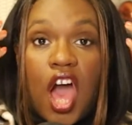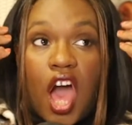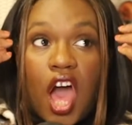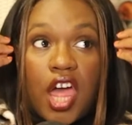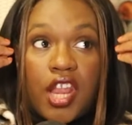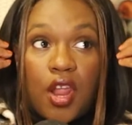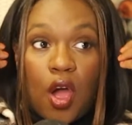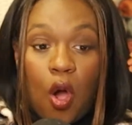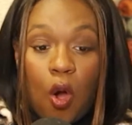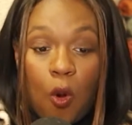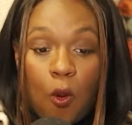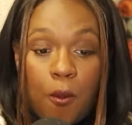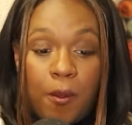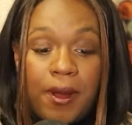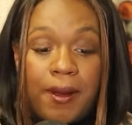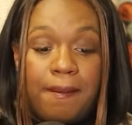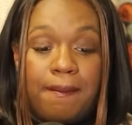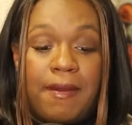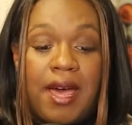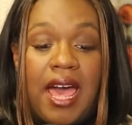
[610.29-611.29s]
an
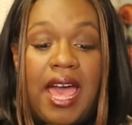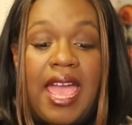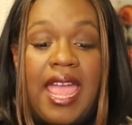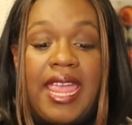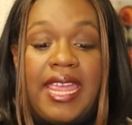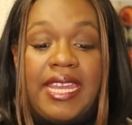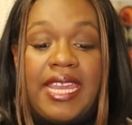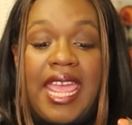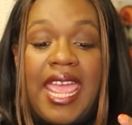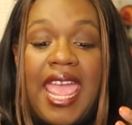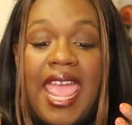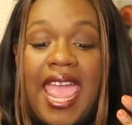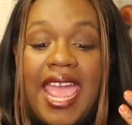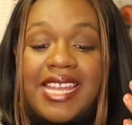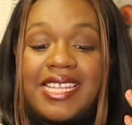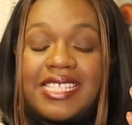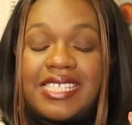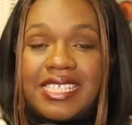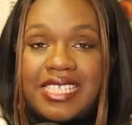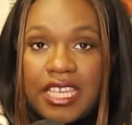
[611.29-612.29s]
open mind
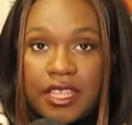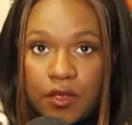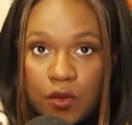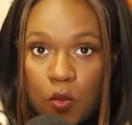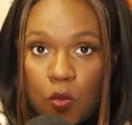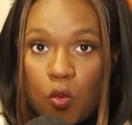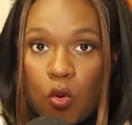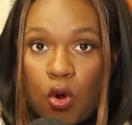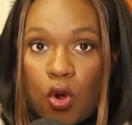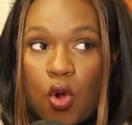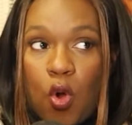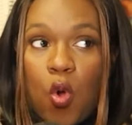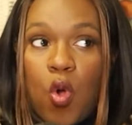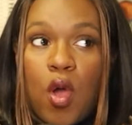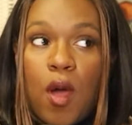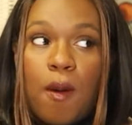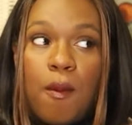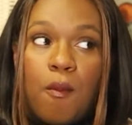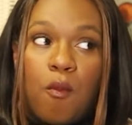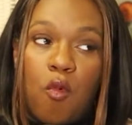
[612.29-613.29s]
and see the world
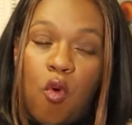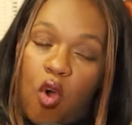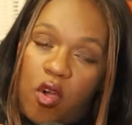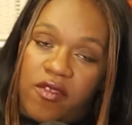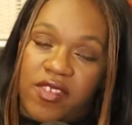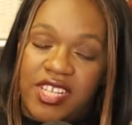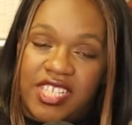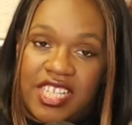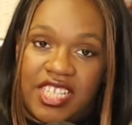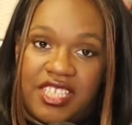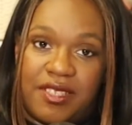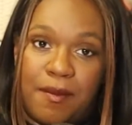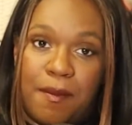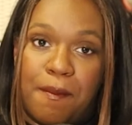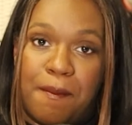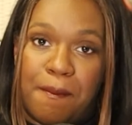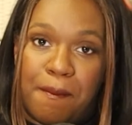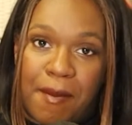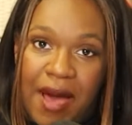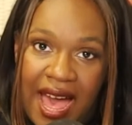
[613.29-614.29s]
more than just
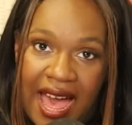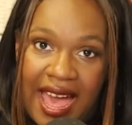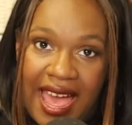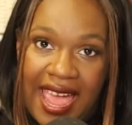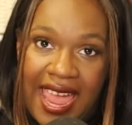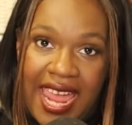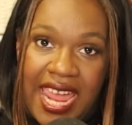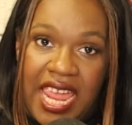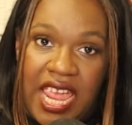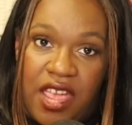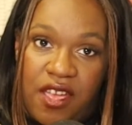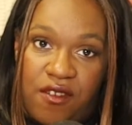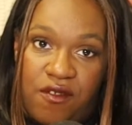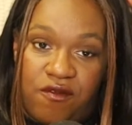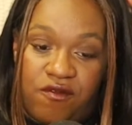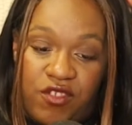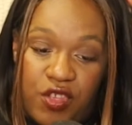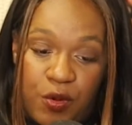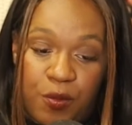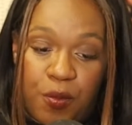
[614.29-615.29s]
my
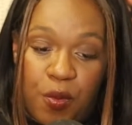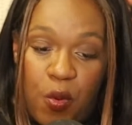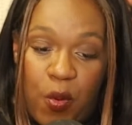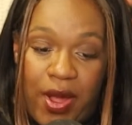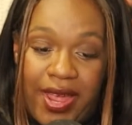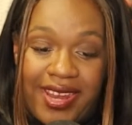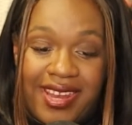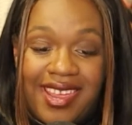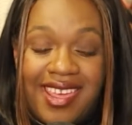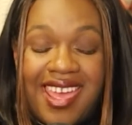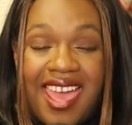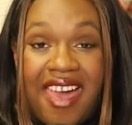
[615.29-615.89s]
viewpoint.